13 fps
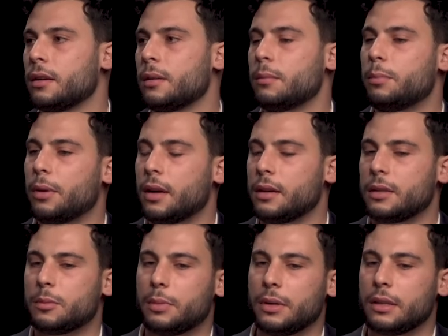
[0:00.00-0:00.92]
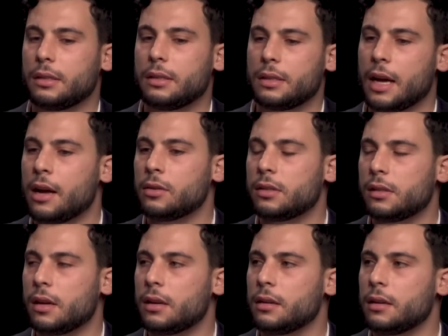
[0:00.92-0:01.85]
Right. But its biggest
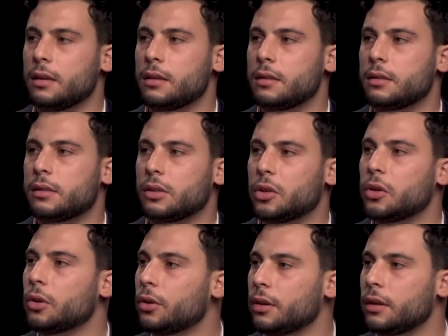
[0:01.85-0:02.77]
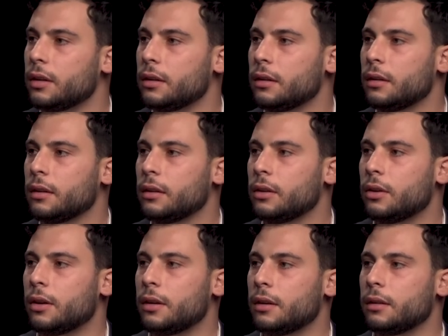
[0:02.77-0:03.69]
downside is security. You
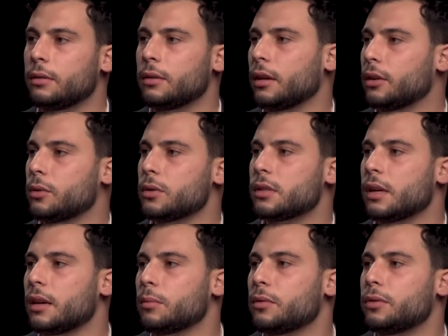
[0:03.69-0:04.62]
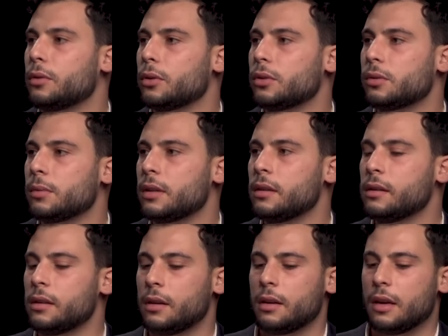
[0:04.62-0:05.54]
know, like you were saying before to me,
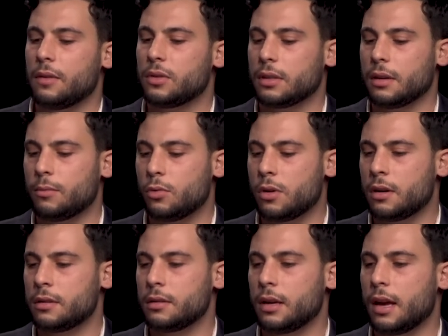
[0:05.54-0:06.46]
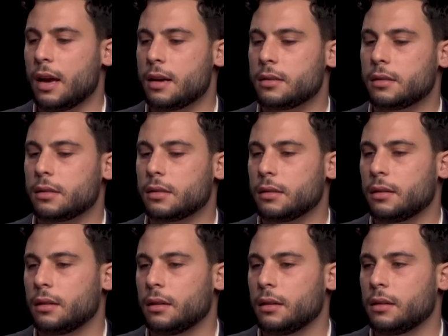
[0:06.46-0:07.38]
if someone has
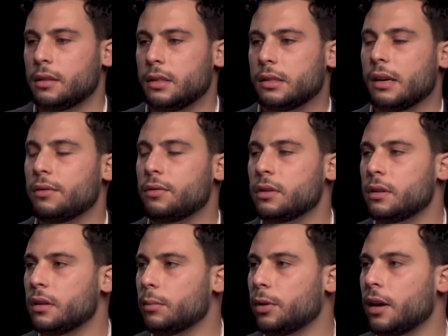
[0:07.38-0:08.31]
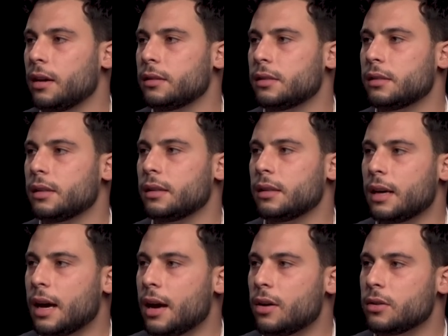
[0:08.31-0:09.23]
7 appliances in their
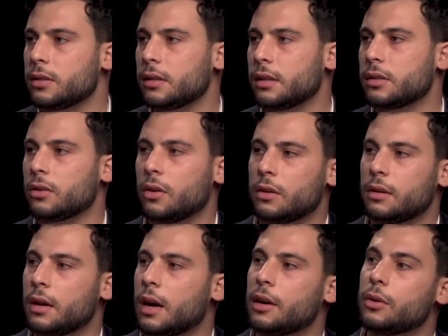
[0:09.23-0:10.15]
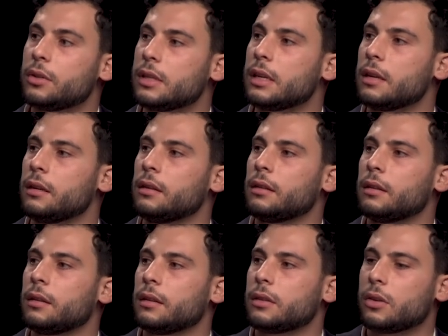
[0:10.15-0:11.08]
house that's on IoT,
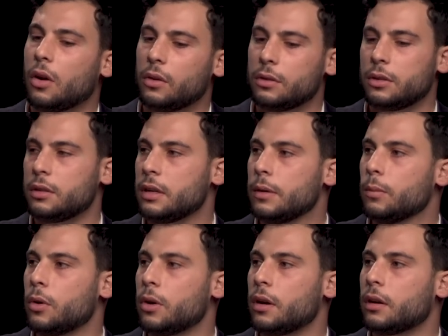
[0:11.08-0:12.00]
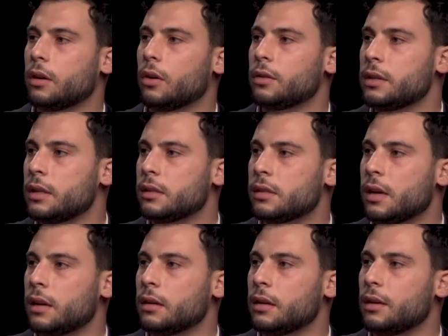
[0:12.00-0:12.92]
it's on the network, on the
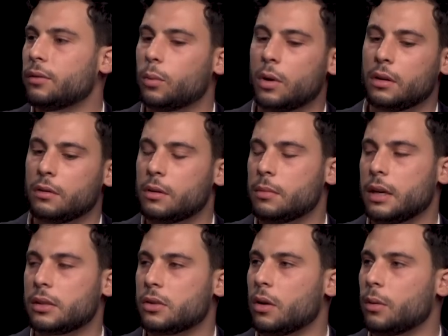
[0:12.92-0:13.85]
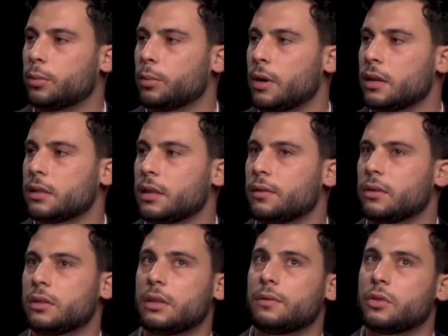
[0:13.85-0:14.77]
internet, if one of them gets compromised,
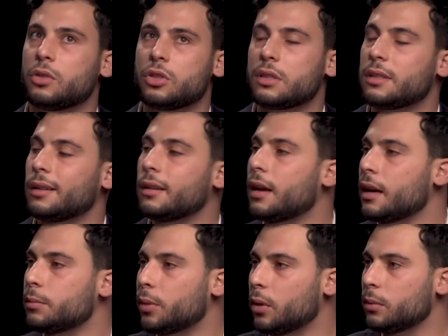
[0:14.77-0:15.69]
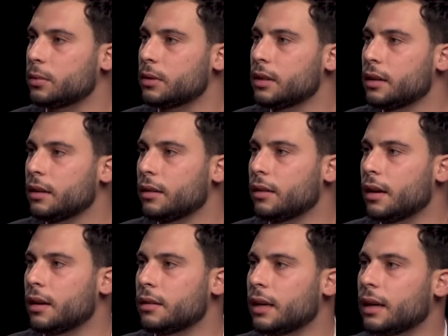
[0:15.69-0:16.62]
even if it's just a light bulb,
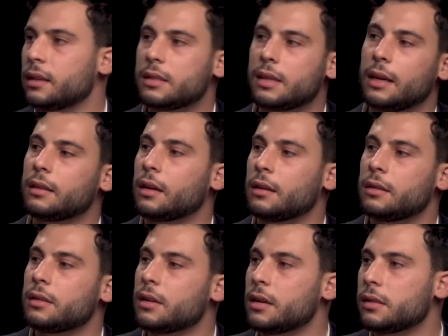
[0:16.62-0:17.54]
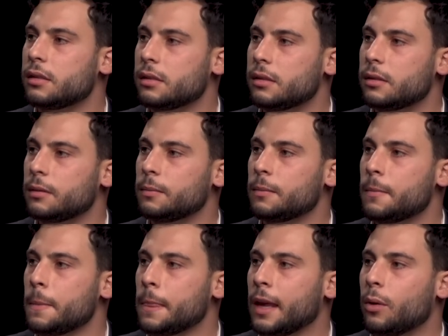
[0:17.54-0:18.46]
then that can take down the entire system.
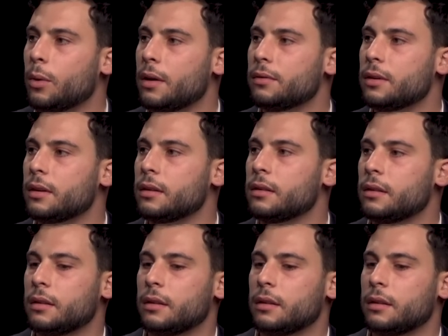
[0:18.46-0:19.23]
Sure. However,